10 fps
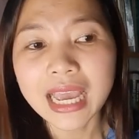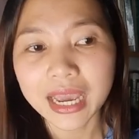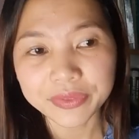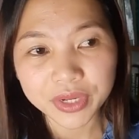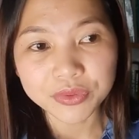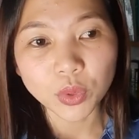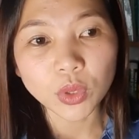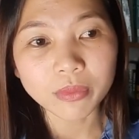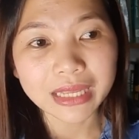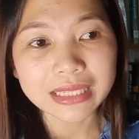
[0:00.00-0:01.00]
and the
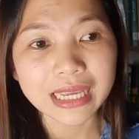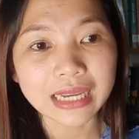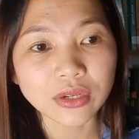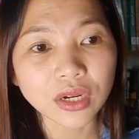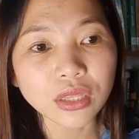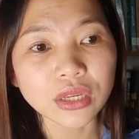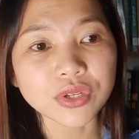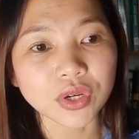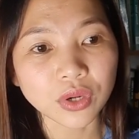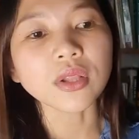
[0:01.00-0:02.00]
enrollments in
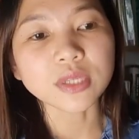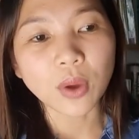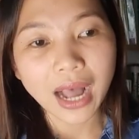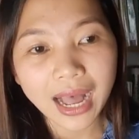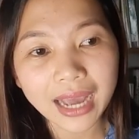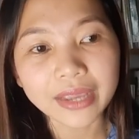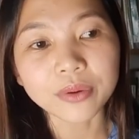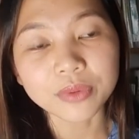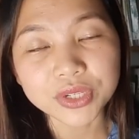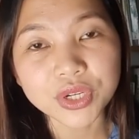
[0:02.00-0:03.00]
college are also high,
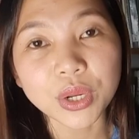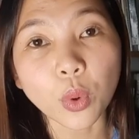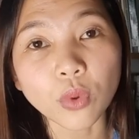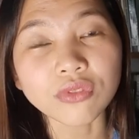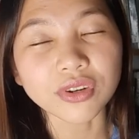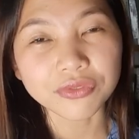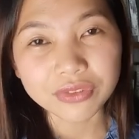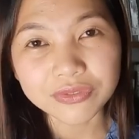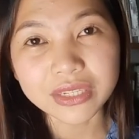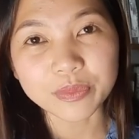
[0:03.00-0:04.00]
reaching over
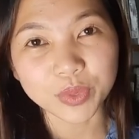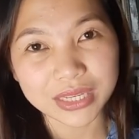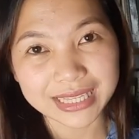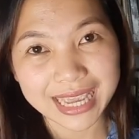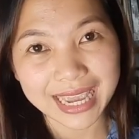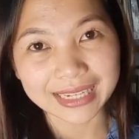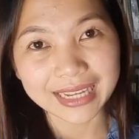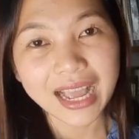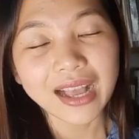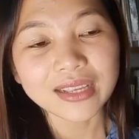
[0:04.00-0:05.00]
50%.
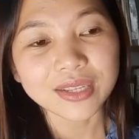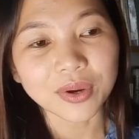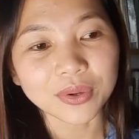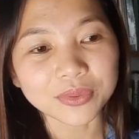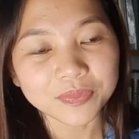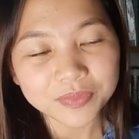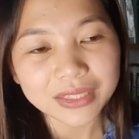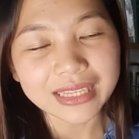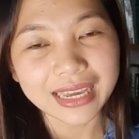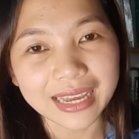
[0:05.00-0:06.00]
So,
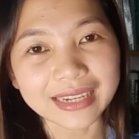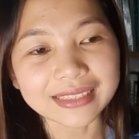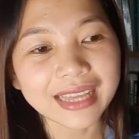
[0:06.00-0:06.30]
yeah,